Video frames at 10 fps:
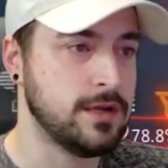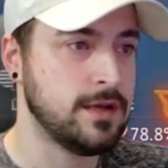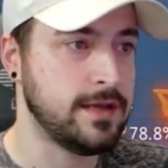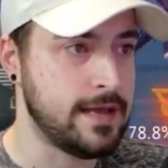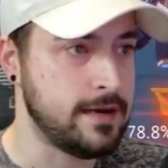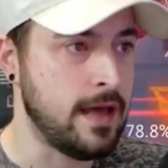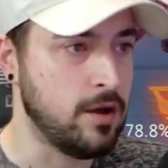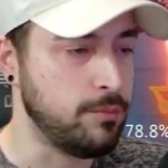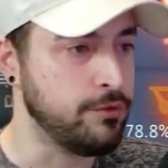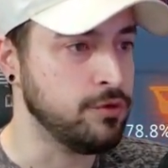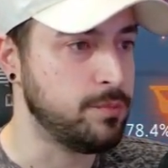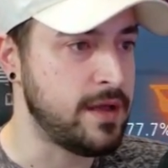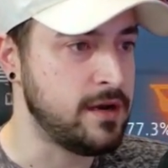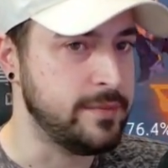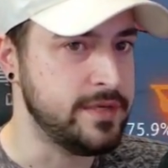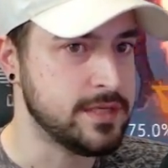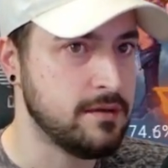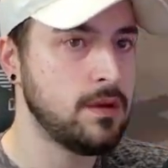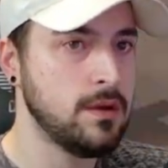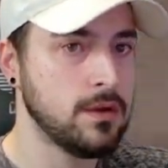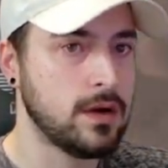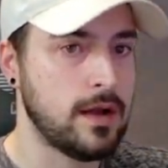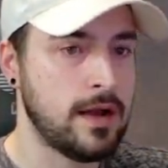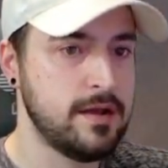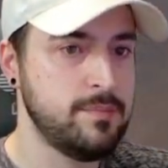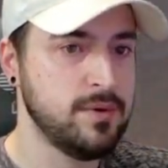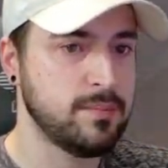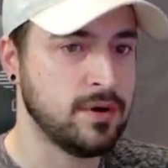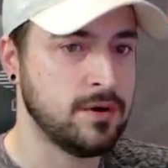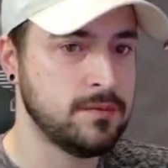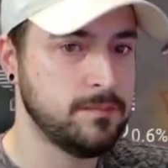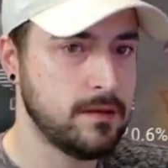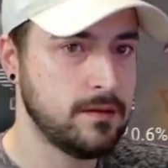again help group enemies up. Got Hyper Burn,